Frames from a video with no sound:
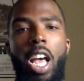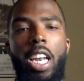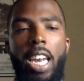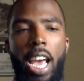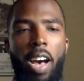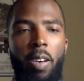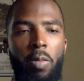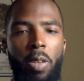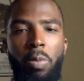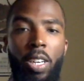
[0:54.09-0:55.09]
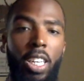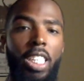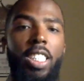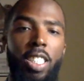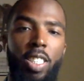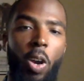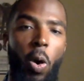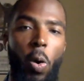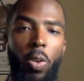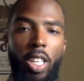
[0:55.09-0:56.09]
Now, the police
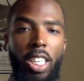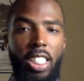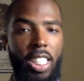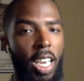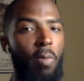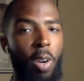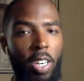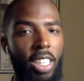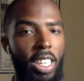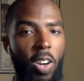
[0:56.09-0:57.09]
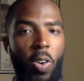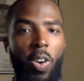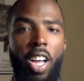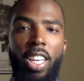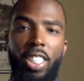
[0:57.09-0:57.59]
told the San Bernardino